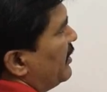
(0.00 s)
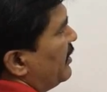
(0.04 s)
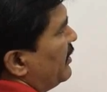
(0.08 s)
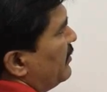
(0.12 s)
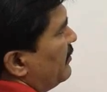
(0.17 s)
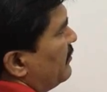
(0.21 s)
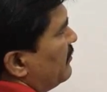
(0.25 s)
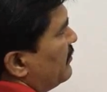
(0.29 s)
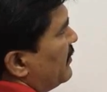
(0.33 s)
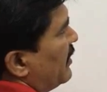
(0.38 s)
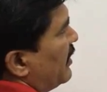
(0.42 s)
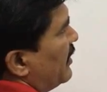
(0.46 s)
that
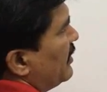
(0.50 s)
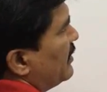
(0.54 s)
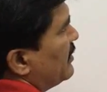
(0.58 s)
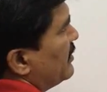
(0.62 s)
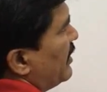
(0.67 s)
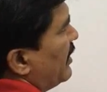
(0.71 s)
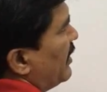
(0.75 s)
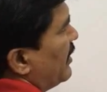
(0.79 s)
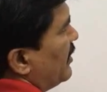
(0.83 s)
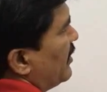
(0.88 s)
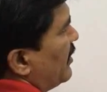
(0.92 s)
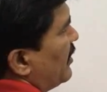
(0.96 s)
is A
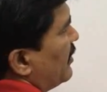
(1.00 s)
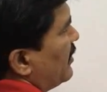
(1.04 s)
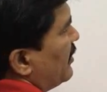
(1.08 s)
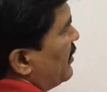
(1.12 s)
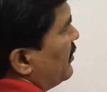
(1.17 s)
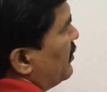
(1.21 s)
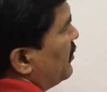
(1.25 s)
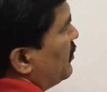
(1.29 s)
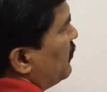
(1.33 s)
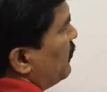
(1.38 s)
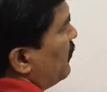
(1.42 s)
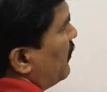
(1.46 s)
naught into
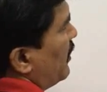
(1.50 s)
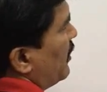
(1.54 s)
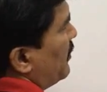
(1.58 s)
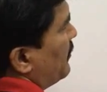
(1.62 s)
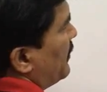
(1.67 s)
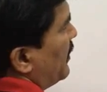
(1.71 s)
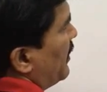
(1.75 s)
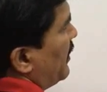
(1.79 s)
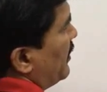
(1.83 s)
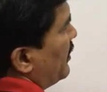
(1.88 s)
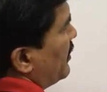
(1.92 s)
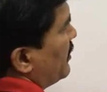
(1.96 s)
1
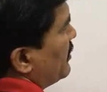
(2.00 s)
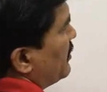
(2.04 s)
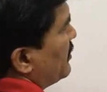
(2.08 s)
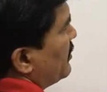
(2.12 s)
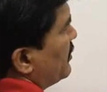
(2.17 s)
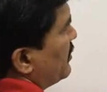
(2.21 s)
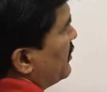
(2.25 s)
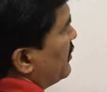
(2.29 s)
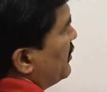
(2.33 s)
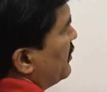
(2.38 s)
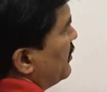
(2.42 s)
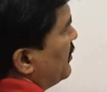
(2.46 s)
minus
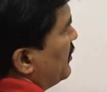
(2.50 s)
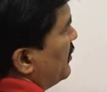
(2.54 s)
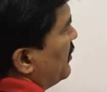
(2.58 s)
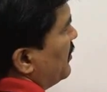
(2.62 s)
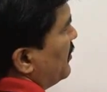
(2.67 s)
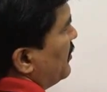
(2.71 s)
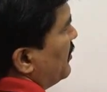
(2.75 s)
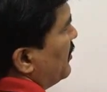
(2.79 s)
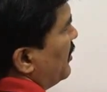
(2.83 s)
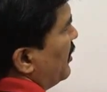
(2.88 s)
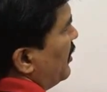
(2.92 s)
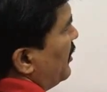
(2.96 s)
T
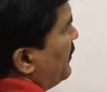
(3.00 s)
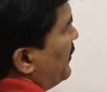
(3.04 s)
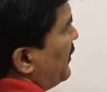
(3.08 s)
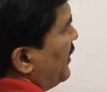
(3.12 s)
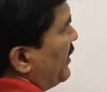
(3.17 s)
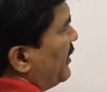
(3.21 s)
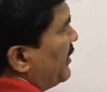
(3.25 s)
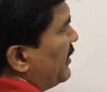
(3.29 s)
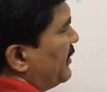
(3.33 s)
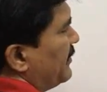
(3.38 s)
by T.